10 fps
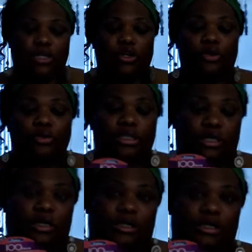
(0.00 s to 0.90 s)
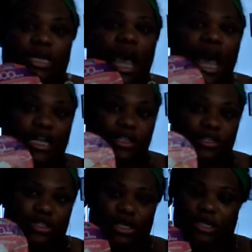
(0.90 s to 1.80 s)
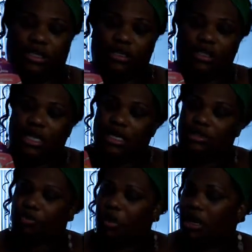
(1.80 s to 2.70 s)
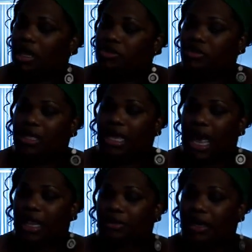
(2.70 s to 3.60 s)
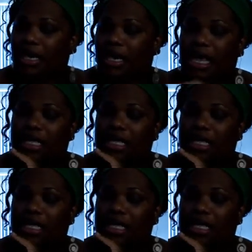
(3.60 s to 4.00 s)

Knudsen's cottage cheese and these 100 calorie.